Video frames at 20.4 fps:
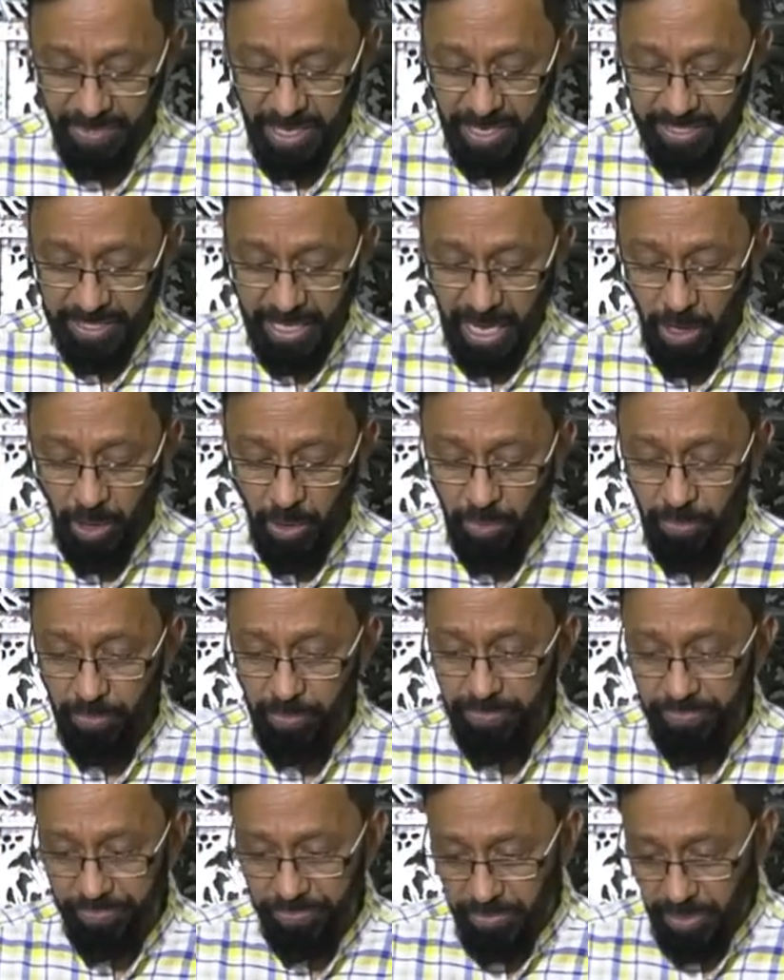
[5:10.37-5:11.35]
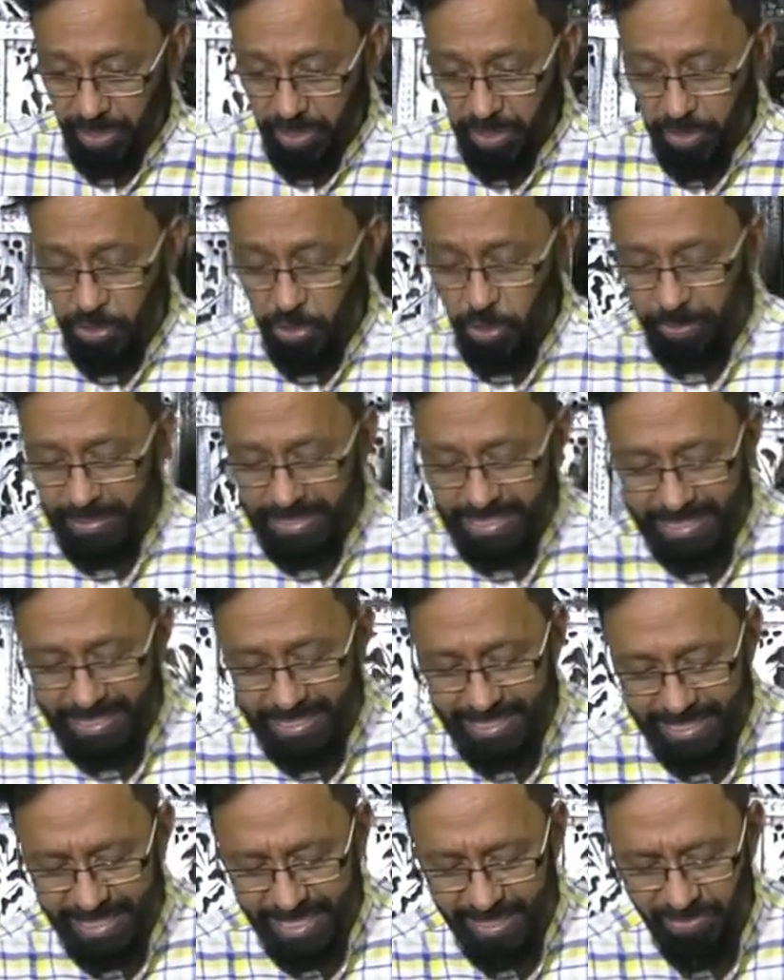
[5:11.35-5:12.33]
Now, you will
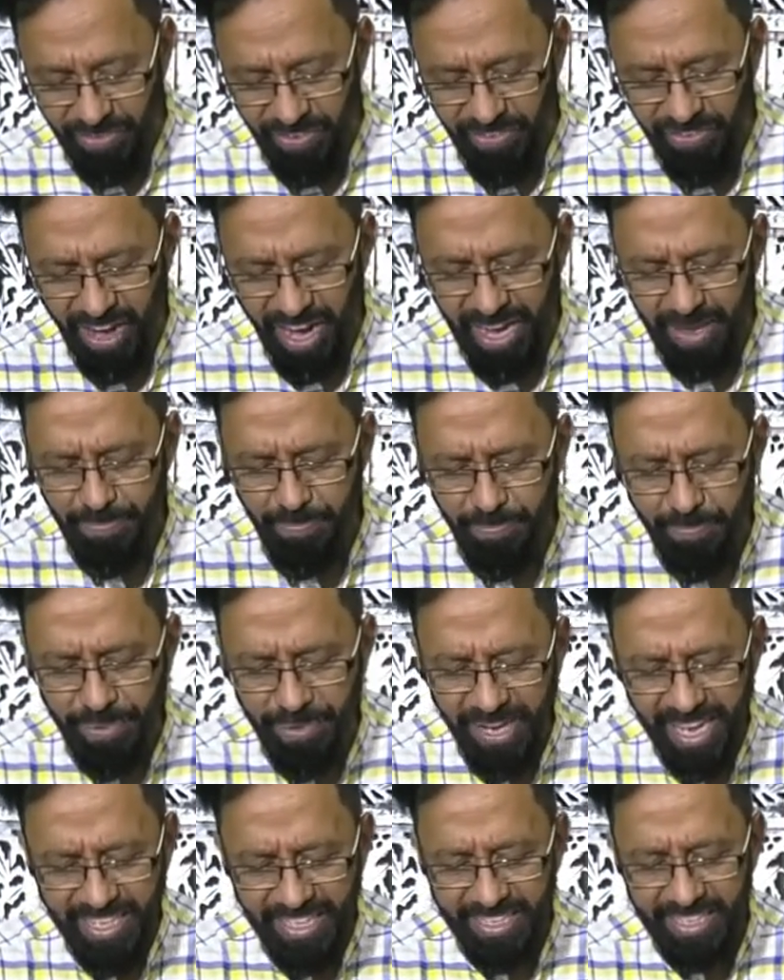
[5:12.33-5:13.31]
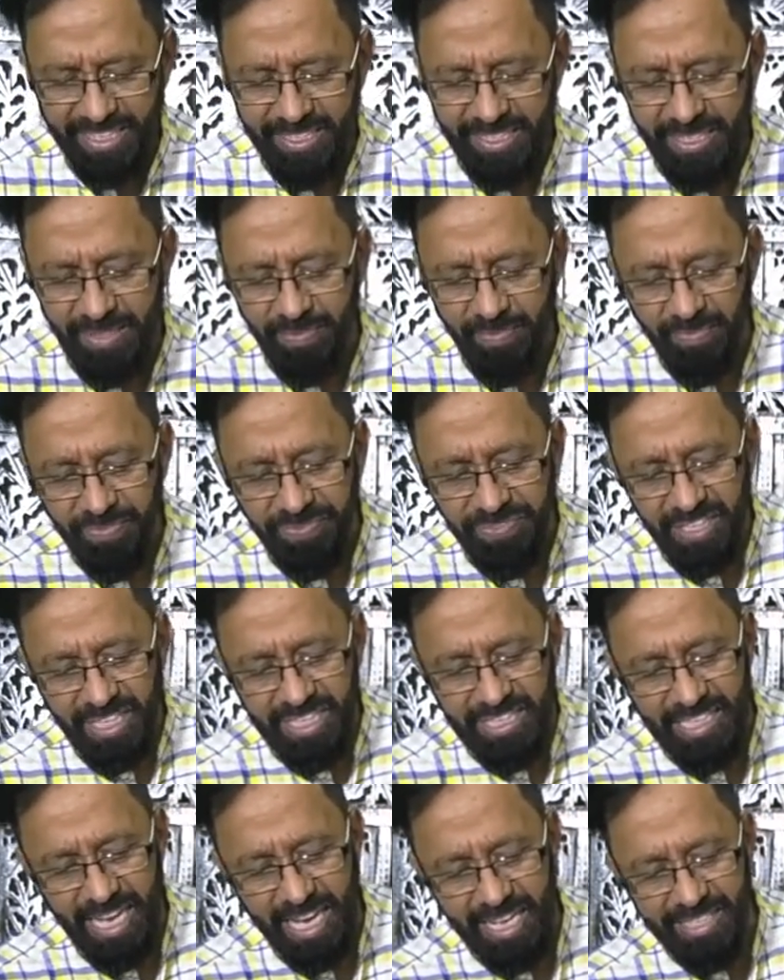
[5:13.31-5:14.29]
see if I break it,
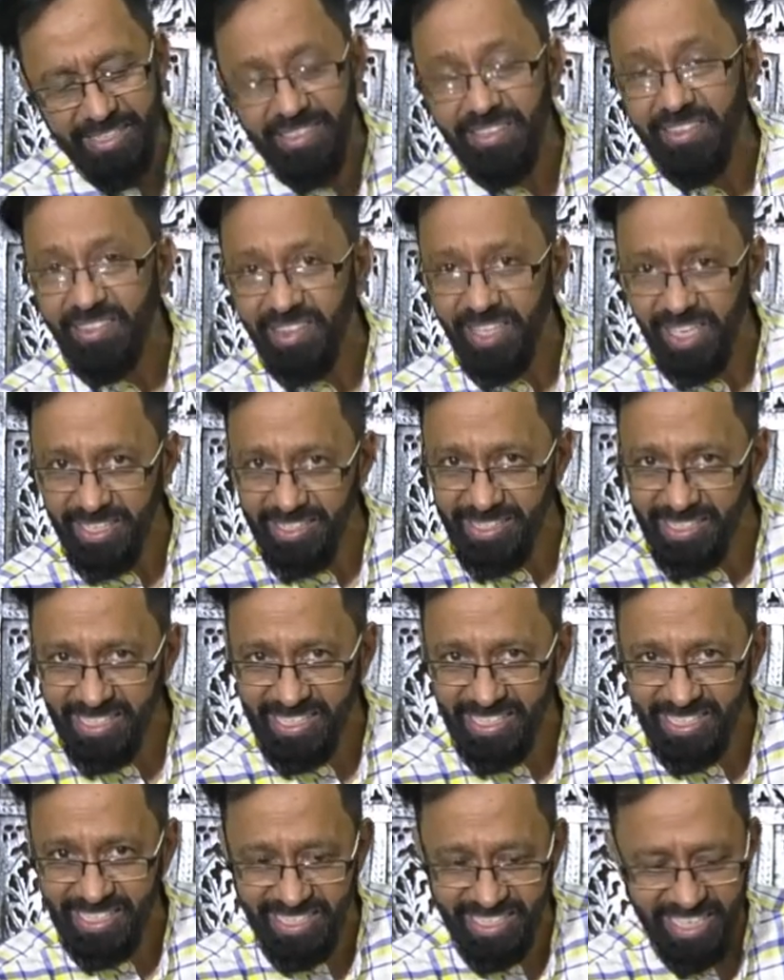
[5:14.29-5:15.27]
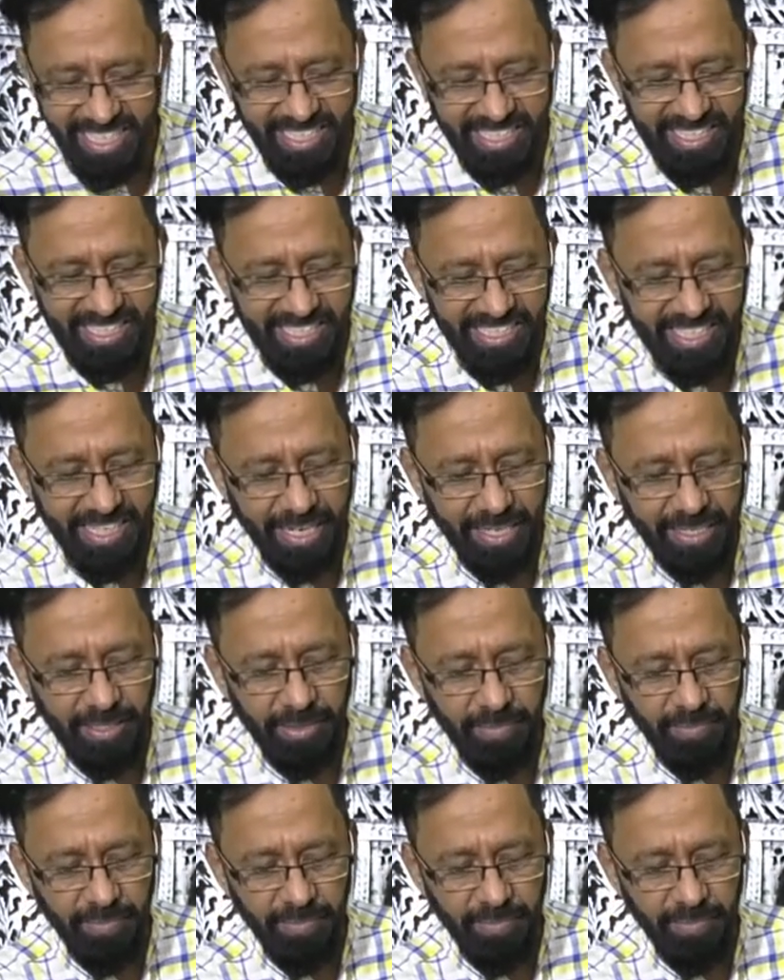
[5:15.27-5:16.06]
it has a thick stick inside,